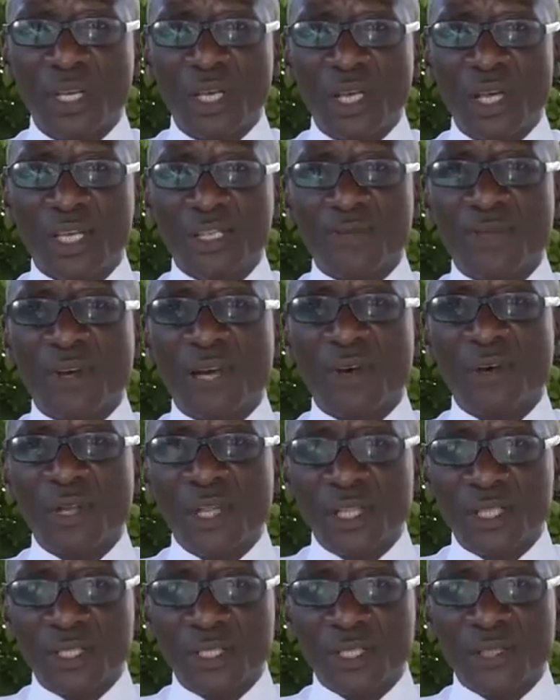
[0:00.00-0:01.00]
has
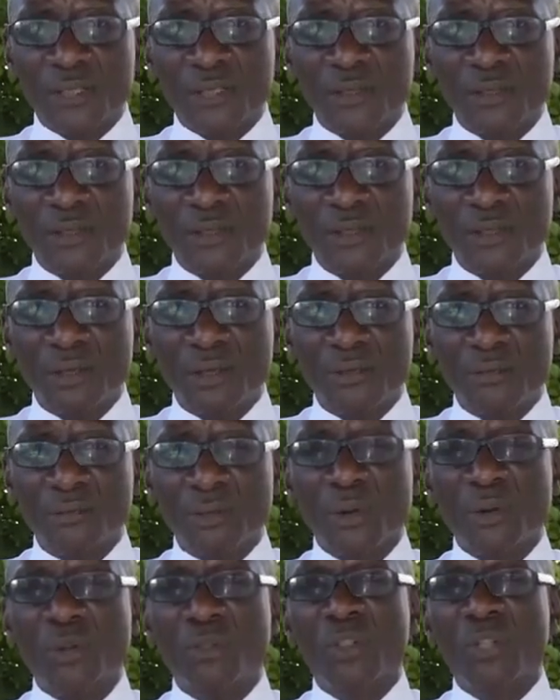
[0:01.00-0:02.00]
violated
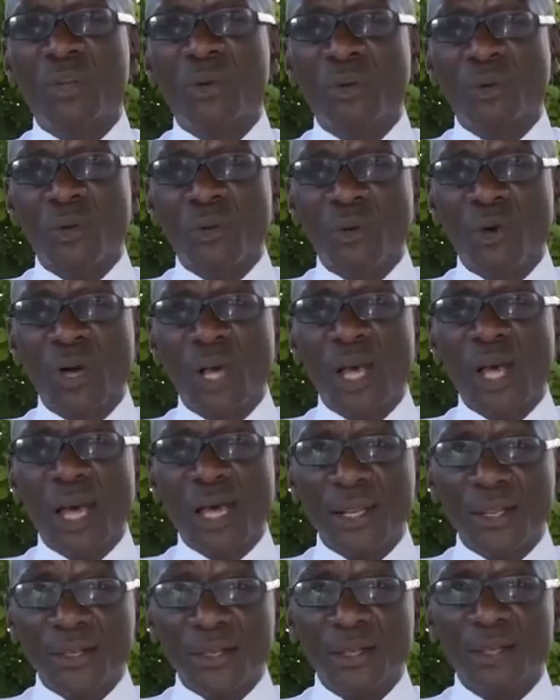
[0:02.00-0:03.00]
both the law
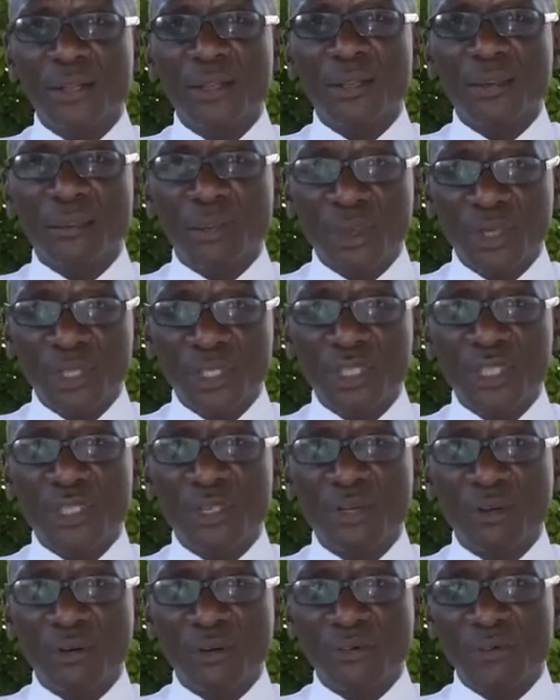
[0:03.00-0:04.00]
and the policy
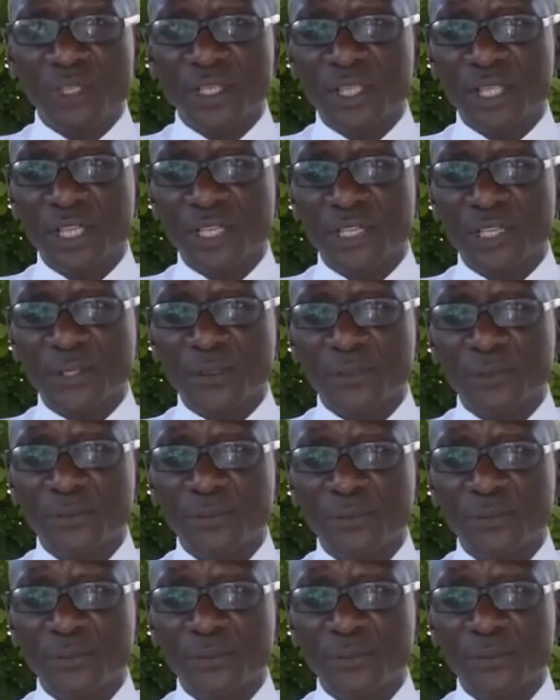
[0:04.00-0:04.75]
of this nation.